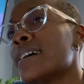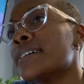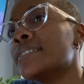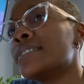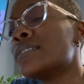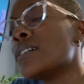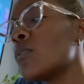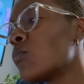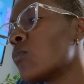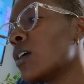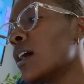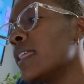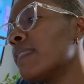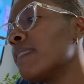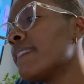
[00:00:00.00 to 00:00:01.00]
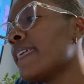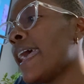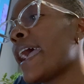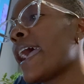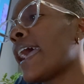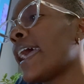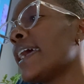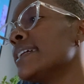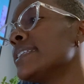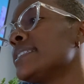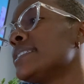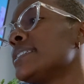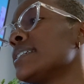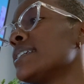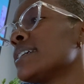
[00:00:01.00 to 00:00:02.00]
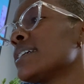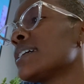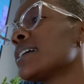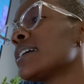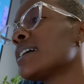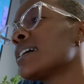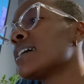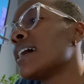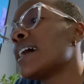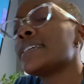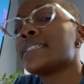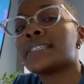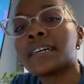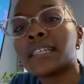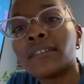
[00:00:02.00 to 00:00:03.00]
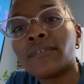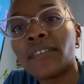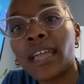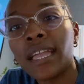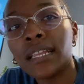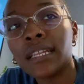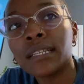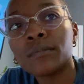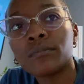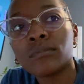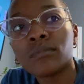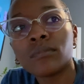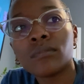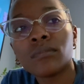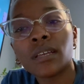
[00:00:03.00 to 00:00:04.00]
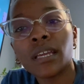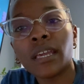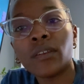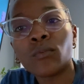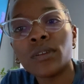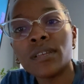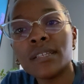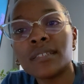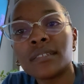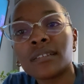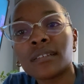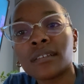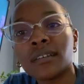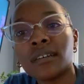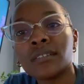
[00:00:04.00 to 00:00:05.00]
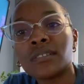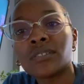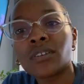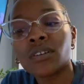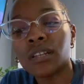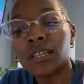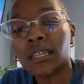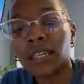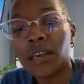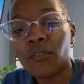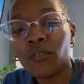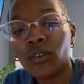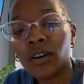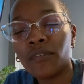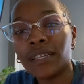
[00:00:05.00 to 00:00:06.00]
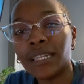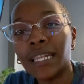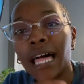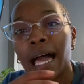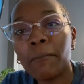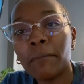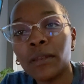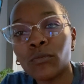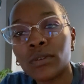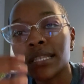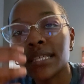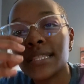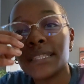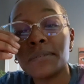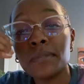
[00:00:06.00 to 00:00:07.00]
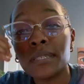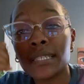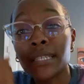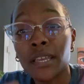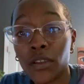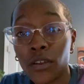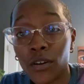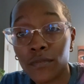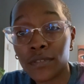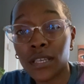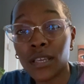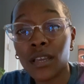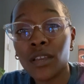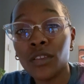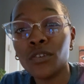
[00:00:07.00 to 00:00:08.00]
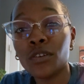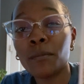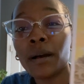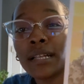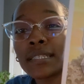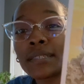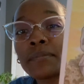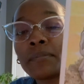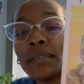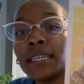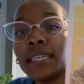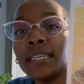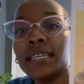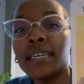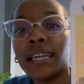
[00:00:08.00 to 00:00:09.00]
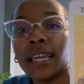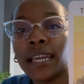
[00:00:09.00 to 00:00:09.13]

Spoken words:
someone that has elevated and reached a certain level of alignment within themselves. You're about to be